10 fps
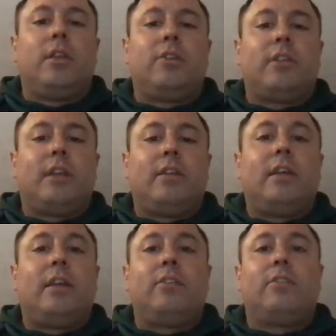
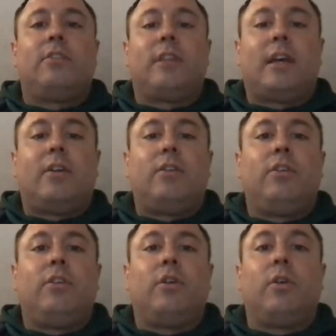idea is that
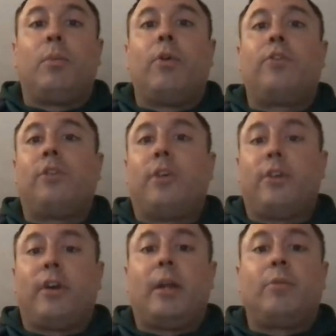you post all
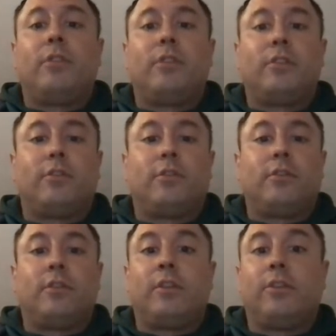your items to
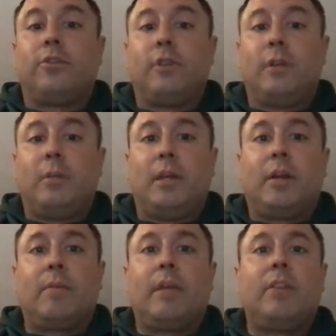the stream
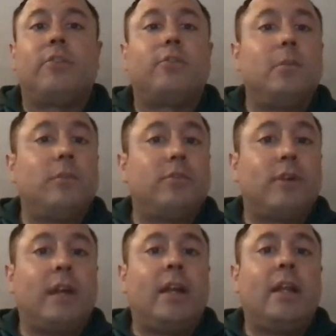here, and the stream is great